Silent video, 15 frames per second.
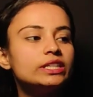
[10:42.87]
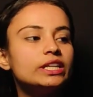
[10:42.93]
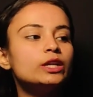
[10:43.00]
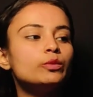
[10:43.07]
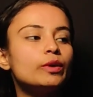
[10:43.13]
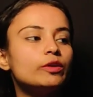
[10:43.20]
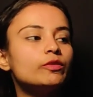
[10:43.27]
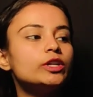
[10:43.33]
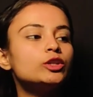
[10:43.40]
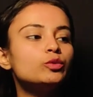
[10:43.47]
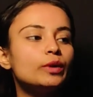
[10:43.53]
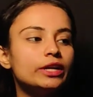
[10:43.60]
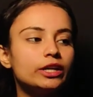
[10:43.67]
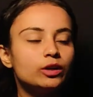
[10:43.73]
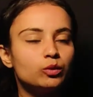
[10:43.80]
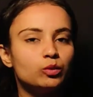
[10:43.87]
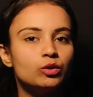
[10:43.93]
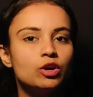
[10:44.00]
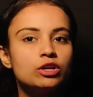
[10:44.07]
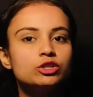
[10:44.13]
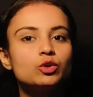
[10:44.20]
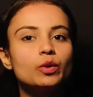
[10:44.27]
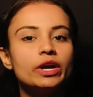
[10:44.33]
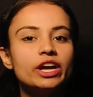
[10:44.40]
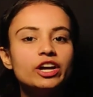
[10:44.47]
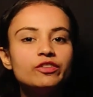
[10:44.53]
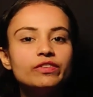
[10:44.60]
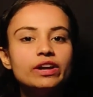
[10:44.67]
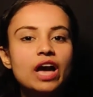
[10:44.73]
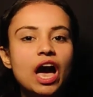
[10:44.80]
21, 22. So here we
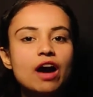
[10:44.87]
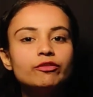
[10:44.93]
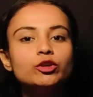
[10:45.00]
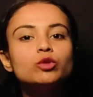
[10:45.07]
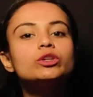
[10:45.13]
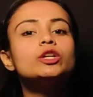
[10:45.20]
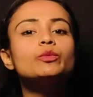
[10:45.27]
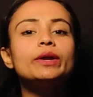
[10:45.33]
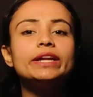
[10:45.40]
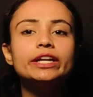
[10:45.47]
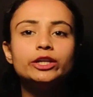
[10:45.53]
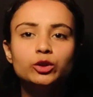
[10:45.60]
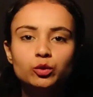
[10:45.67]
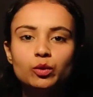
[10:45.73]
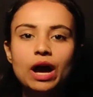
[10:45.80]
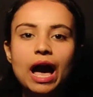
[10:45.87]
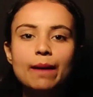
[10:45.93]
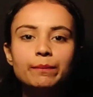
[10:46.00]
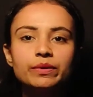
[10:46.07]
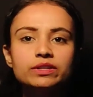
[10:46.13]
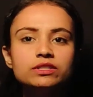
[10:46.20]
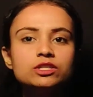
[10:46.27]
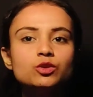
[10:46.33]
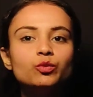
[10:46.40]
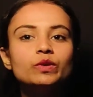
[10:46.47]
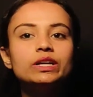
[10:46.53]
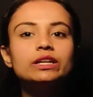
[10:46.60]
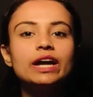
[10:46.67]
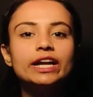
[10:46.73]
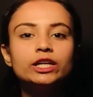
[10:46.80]
have total 22 apples. So we'll
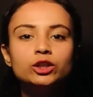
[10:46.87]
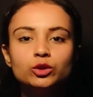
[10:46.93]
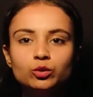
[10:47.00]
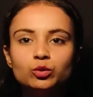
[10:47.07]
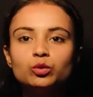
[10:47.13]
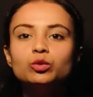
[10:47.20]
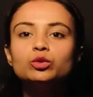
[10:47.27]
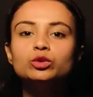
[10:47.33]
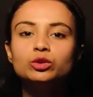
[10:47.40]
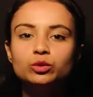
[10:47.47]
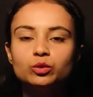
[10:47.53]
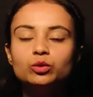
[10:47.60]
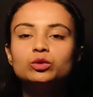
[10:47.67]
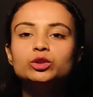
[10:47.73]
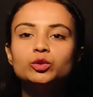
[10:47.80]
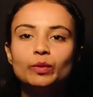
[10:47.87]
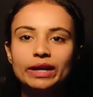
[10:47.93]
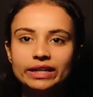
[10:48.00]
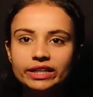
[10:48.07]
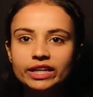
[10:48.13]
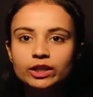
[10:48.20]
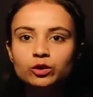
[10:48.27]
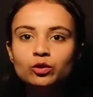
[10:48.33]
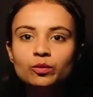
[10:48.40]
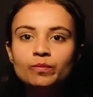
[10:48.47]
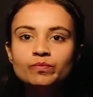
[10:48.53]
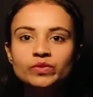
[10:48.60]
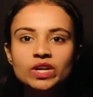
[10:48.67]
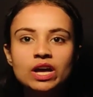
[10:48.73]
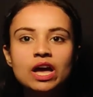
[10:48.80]
write 2 to 22
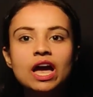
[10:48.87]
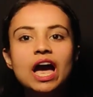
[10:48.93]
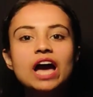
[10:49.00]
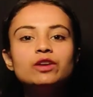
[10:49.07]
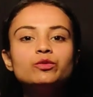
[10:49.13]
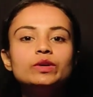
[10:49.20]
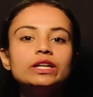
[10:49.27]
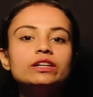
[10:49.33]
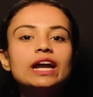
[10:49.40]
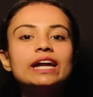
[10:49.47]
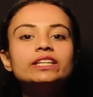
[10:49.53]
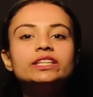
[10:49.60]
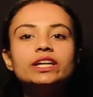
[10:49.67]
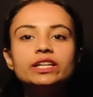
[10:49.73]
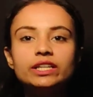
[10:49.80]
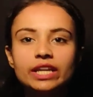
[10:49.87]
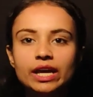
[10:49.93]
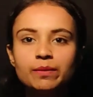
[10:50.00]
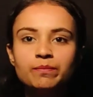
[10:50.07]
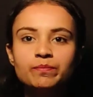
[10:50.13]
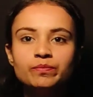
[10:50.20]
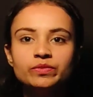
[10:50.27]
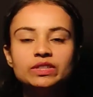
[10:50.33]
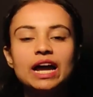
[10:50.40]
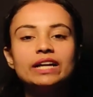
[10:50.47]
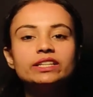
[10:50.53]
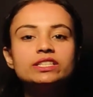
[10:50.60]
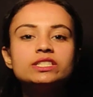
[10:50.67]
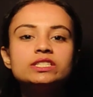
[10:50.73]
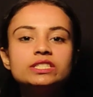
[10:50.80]
and we'll write their name, that
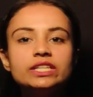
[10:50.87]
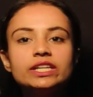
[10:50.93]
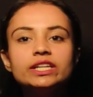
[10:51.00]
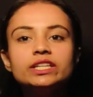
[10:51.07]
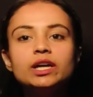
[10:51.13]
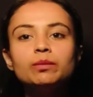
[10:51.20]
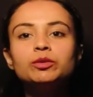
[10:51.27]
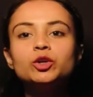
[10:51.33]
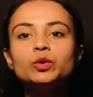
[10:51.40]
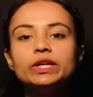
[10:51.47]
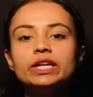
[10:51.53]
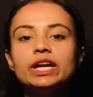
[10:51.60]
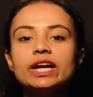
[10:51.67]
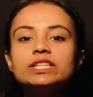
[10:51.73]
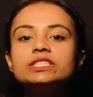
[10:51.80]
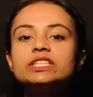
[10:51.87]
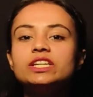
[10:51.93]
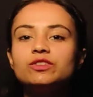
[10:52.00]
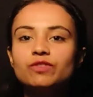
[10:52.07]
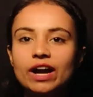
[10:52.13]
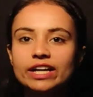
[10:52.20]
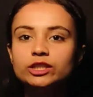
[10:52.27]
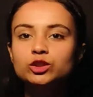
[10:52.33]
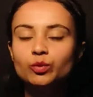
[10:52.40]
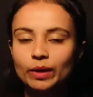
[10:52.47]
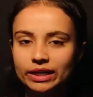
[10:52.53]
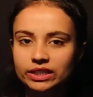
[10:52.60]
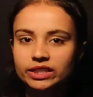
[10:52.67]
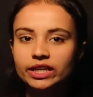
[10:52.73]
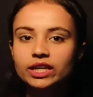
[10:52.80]
is TWENTY
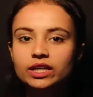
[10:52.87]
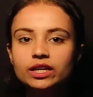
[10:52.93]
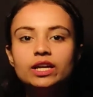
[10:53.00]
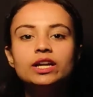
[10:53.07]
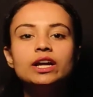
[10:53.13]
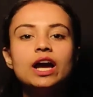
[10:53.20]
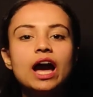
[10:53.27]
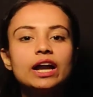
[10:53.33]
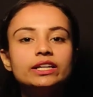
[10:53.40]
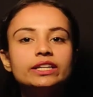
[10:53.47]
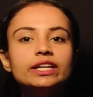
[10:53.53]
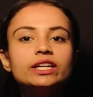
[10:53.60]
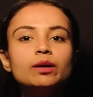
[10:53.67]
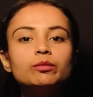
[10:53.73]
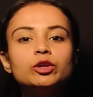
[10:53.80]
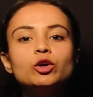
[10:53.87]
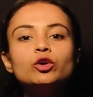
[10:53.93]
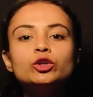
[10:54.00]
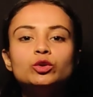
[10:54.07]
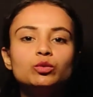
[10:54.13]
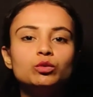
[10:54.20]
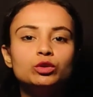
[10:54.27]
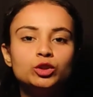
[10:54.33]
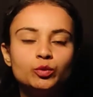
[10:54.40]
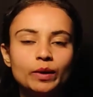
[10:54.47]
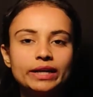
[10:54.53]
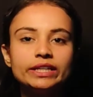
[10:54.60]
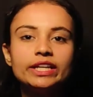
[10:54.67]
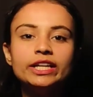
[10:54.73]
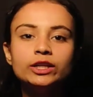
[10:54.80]
20 and TWO
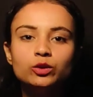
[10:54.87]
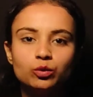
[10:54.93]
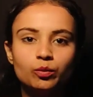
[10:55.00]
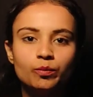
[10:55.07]
22.